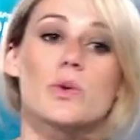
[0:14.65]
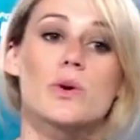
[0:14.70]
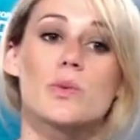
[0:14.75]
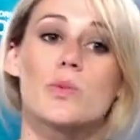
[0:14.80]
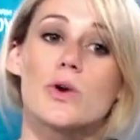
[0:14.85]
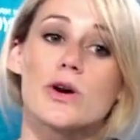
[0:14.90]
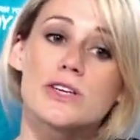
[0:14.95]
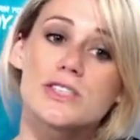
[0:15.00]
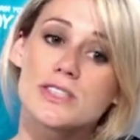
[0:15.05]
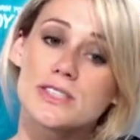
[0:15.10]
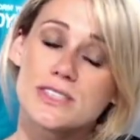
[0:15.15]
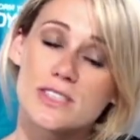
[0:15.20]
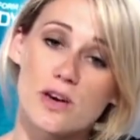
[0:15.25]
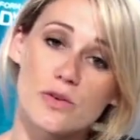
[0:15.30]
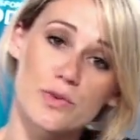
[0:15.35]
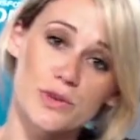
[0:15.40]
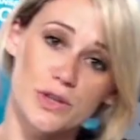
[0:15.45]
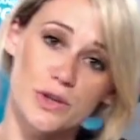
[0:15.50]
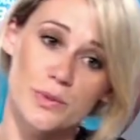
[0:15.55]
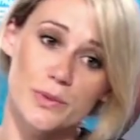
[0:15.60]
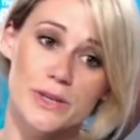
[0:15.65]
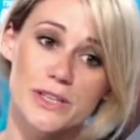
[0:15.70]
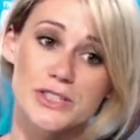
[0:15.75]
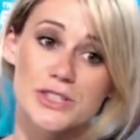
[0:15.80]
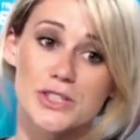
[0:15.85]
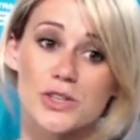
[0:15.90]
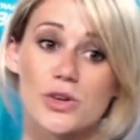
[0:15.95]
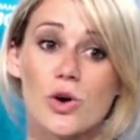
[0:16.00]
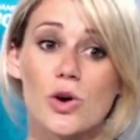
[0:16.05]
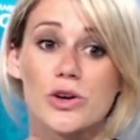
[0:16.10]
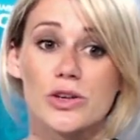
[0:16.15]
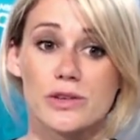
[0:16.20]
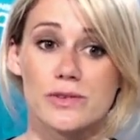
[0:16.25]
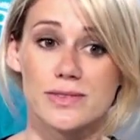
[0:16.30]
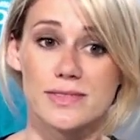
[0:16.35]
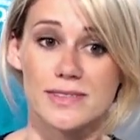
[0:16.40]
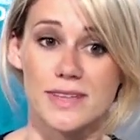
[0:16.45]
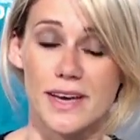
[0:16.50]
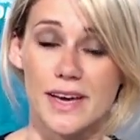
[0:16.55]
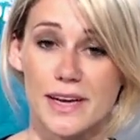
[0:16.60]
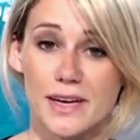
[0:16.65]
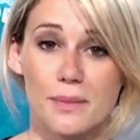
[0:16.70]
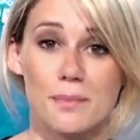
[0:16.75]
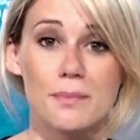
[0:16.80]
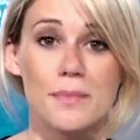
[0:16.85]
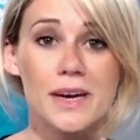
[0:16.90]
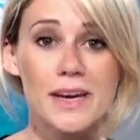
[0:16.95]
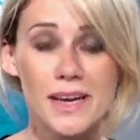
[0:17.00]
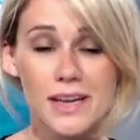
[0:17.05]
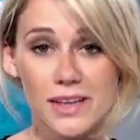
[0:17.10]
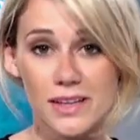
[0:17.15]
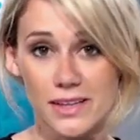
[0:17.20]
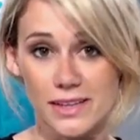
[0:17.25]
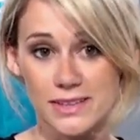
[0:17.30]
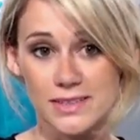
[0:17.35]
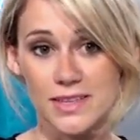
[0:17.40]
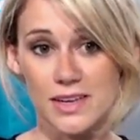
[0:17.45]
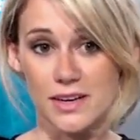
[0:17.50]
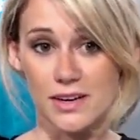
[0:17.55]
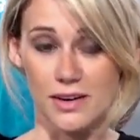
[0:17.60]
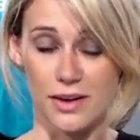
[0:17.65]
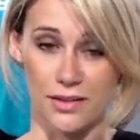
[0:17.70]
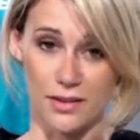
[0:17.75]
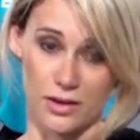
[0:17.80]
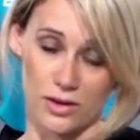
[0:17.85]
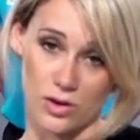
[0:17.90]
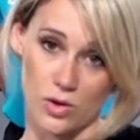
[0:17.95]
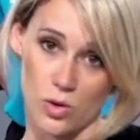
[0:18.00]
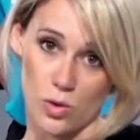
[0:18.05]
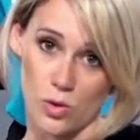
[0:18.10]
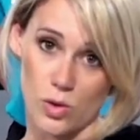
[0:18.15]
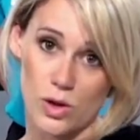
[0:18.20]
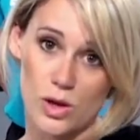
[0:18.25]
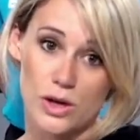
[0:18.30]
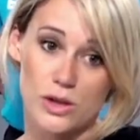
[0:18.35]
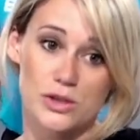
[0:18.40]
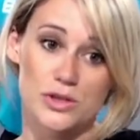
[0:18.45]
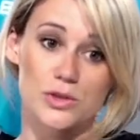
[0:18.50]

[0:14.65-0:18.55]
Reward yourself when you reach a goal you've set and immediately set another goal.